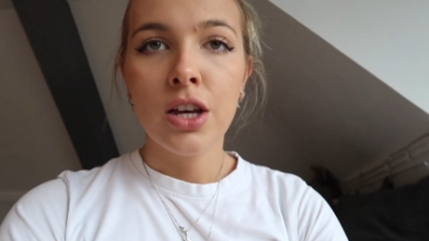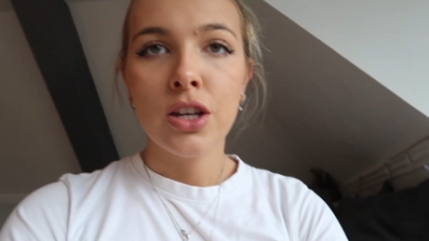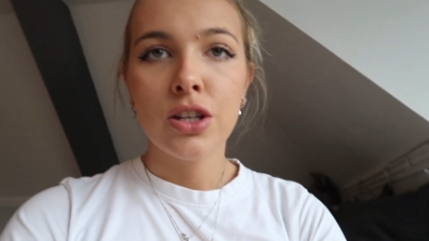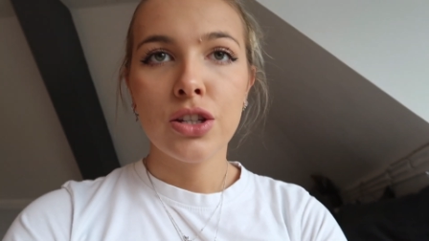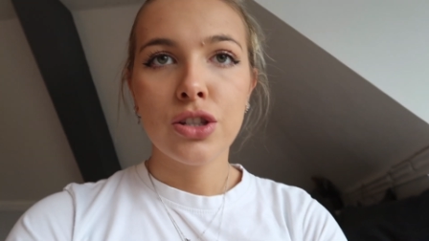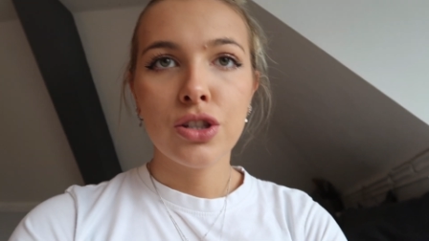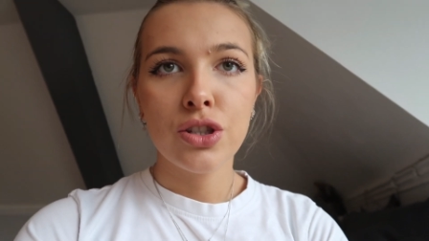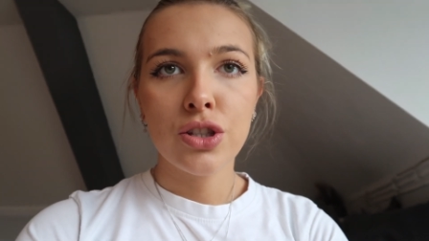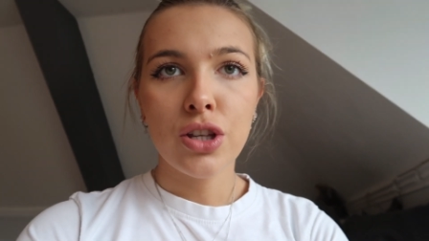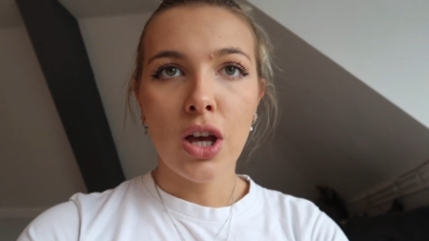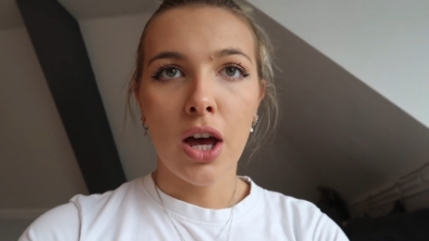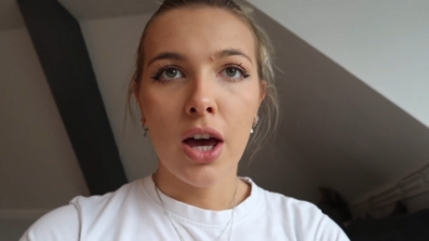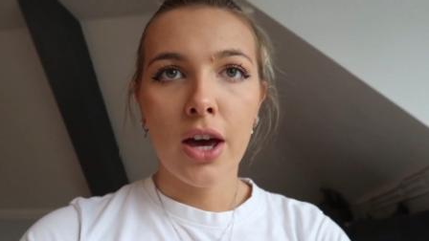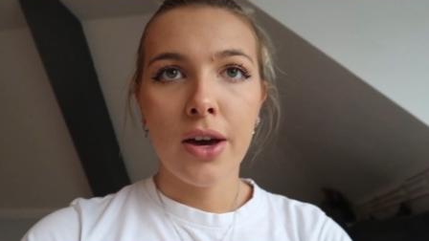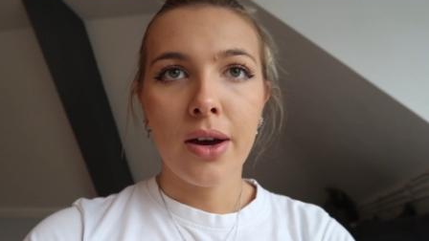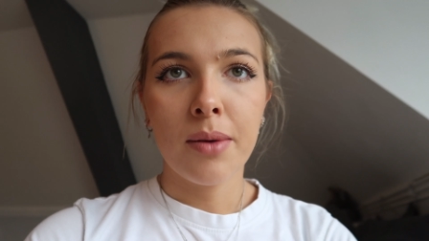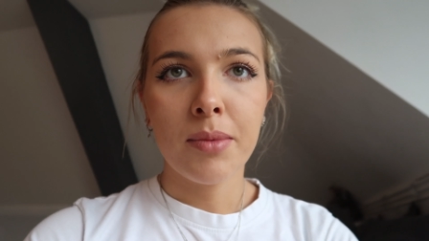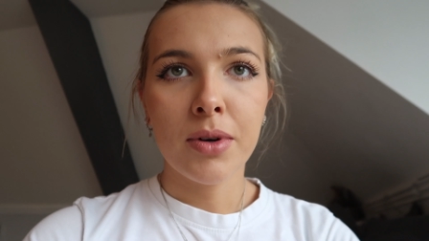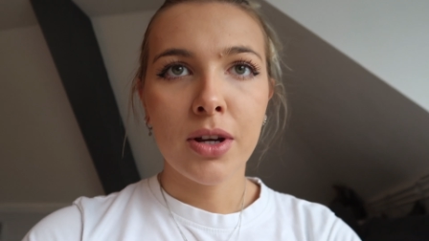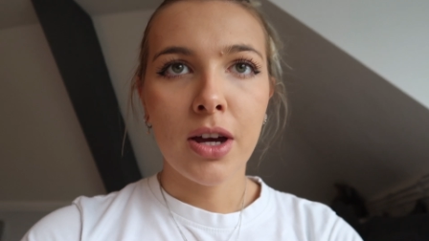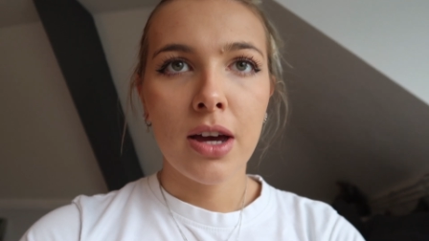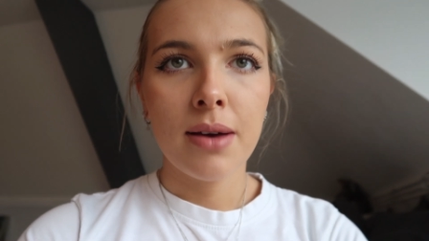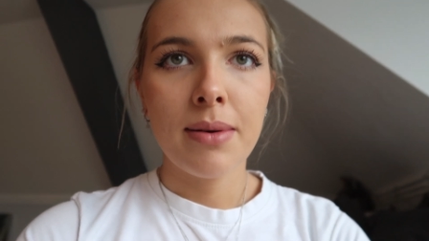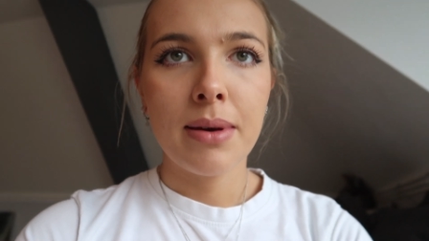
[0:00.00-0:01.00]
So I'm
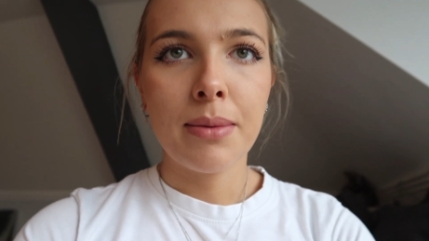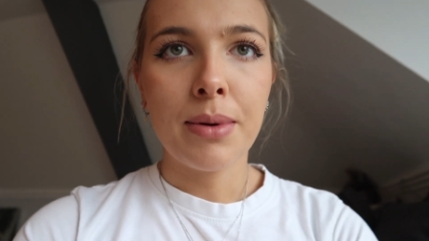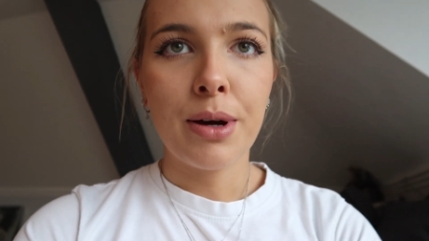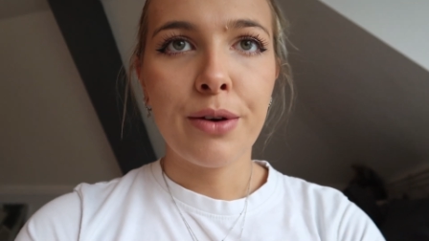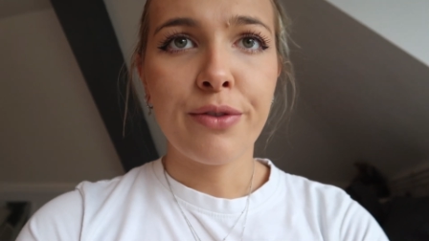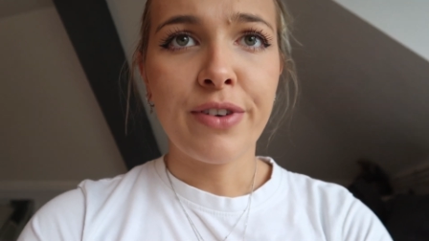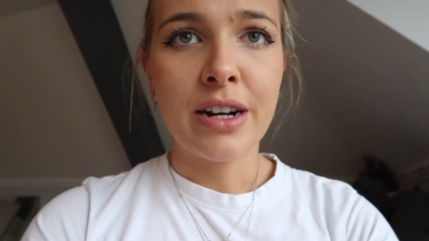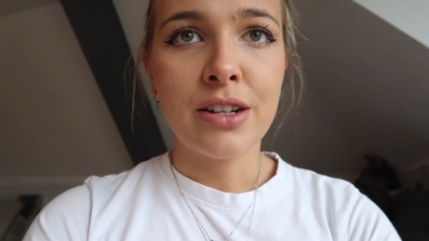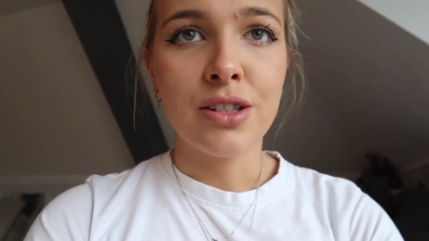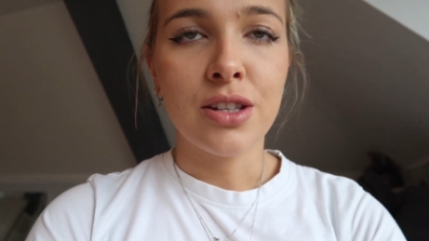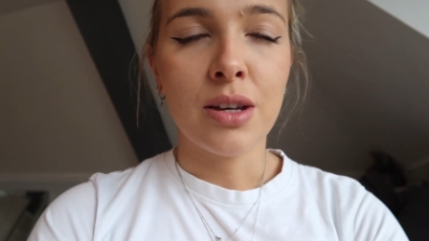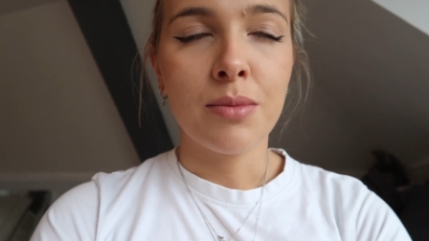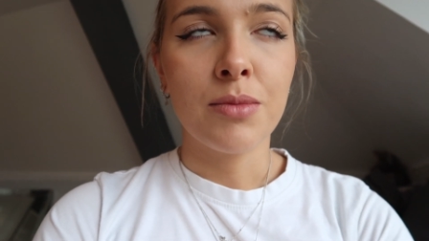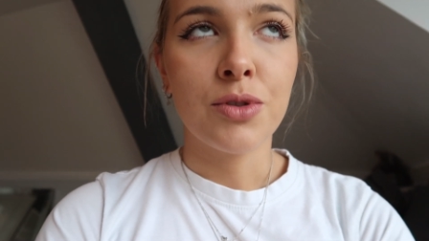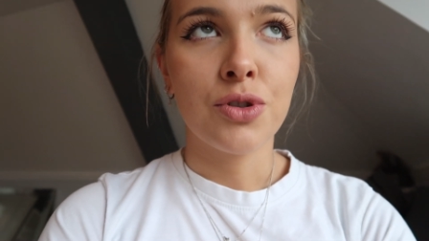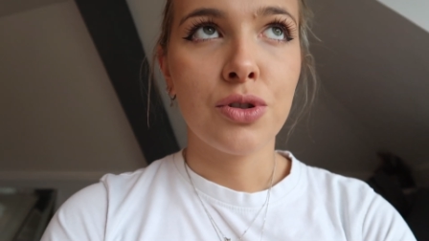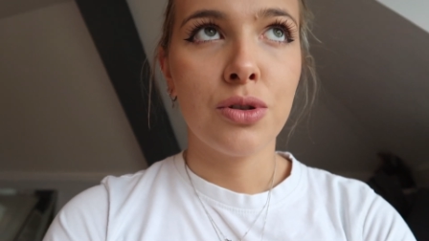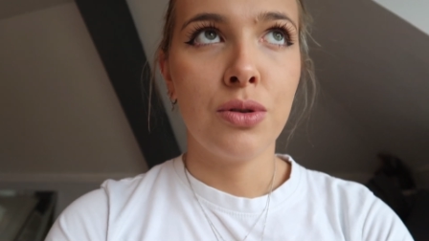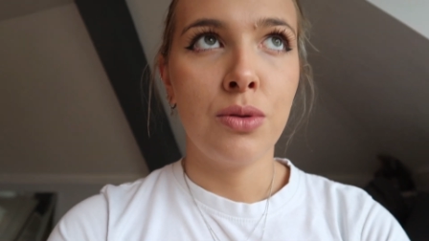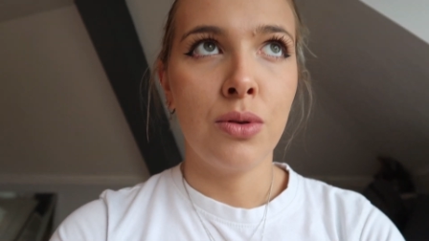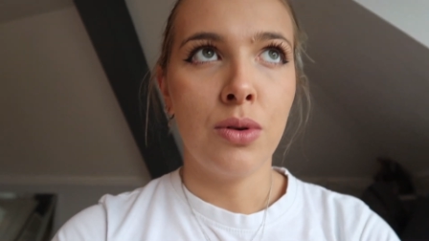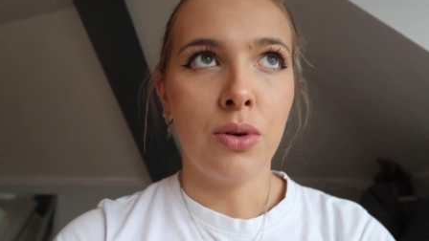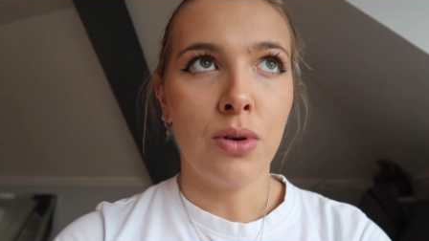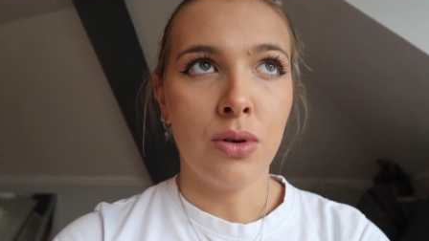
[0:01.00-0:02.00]
gonna go meet my friend, so I'm gonna
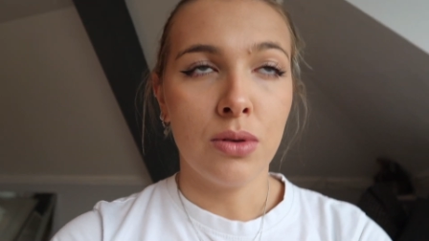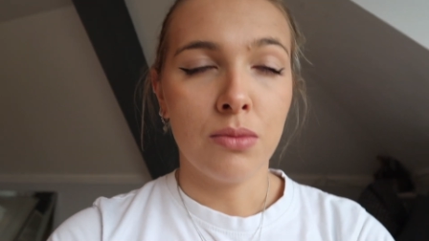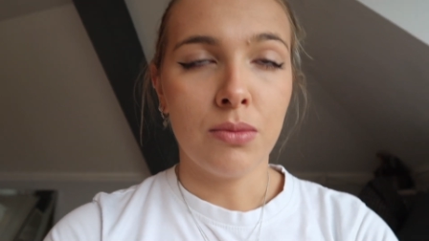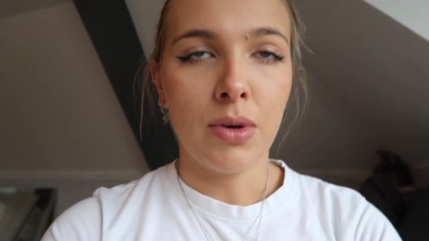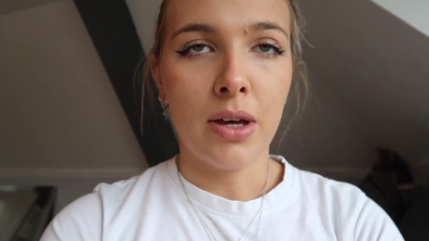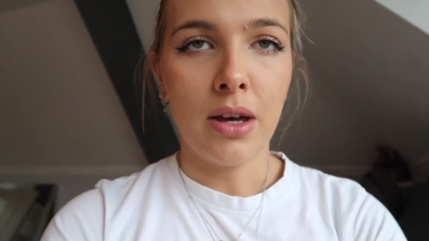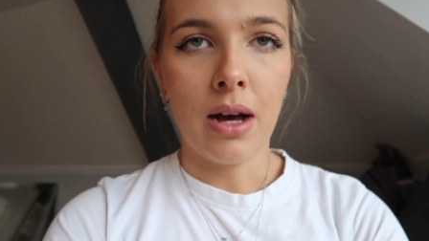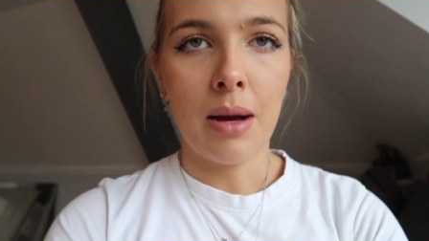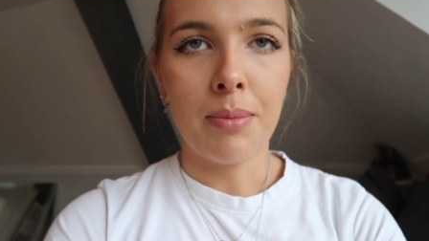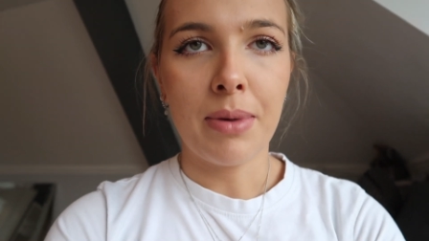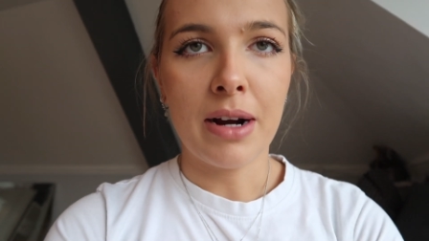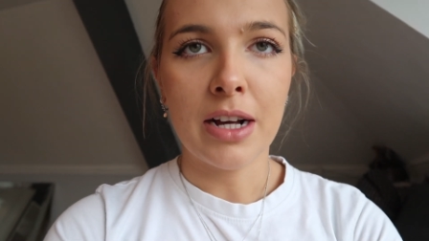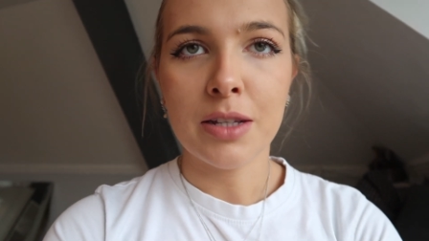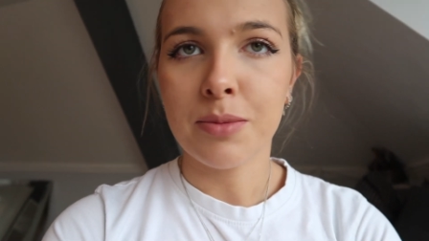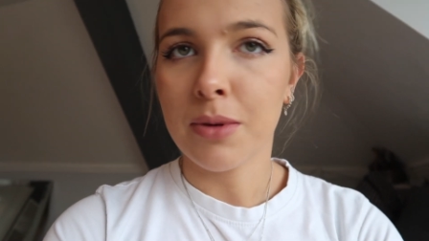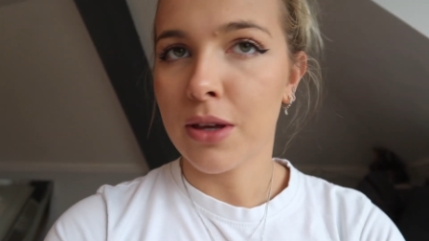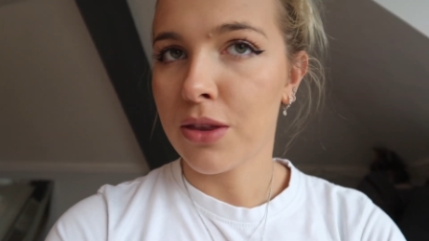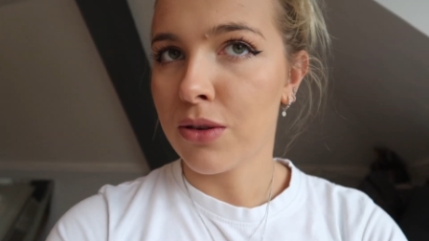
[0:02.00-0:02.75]
draw on my eyebrows,